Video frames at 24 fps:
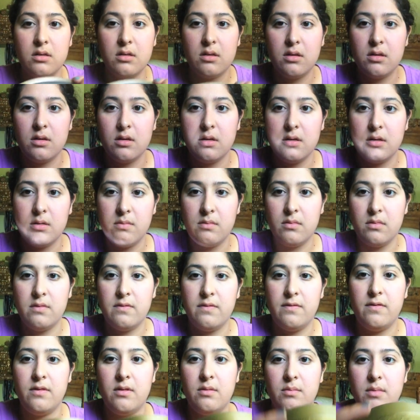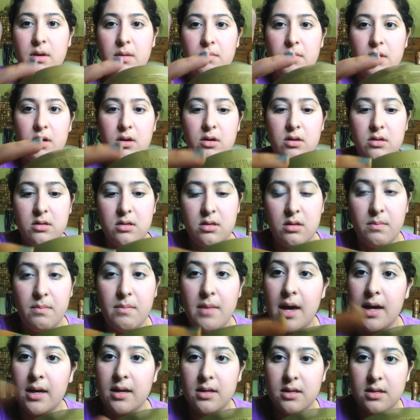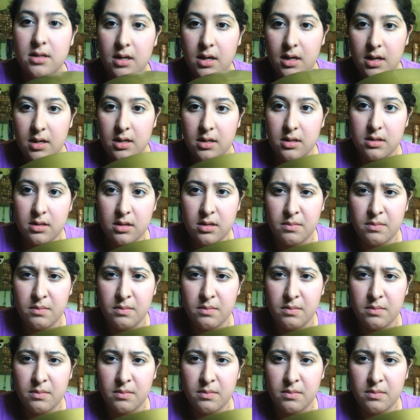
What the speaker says: I'm gonna flip my mirror to the magnified